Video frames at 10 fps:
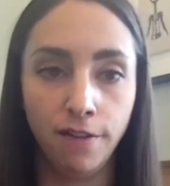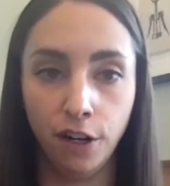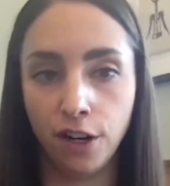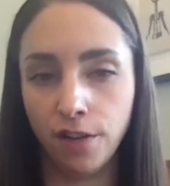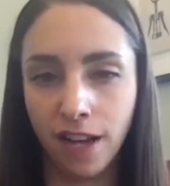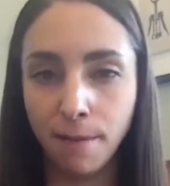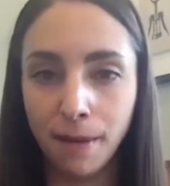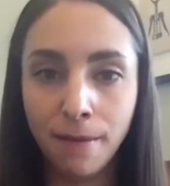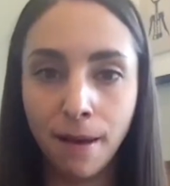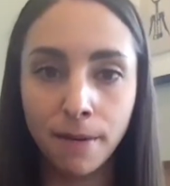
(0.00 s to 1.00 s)
they're your
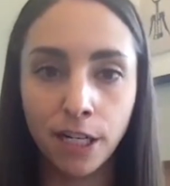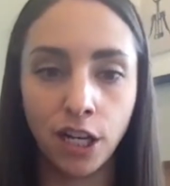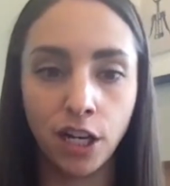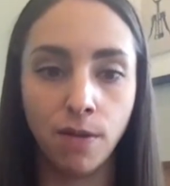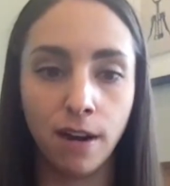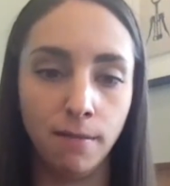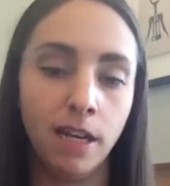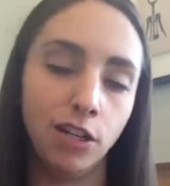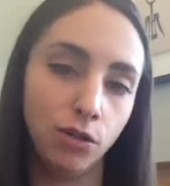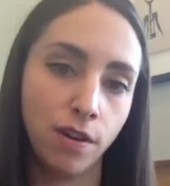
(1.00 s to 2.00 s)
VIP members and you want to
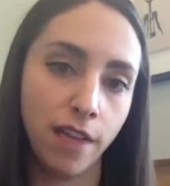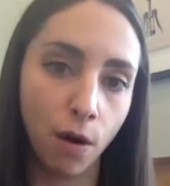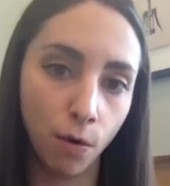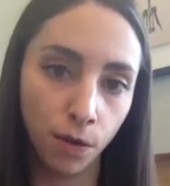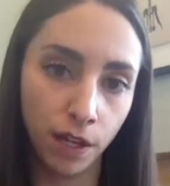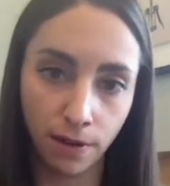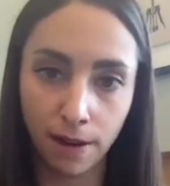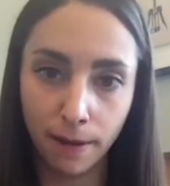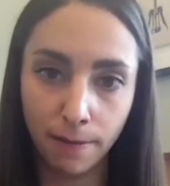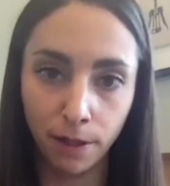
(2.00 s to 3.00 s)
make sure that only the
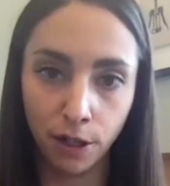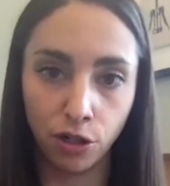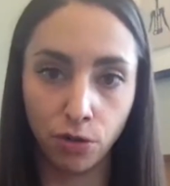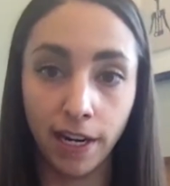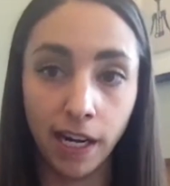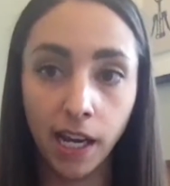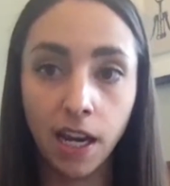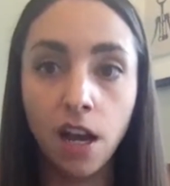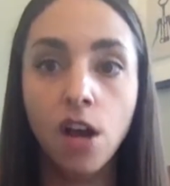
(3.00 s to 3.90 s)
right people are joining,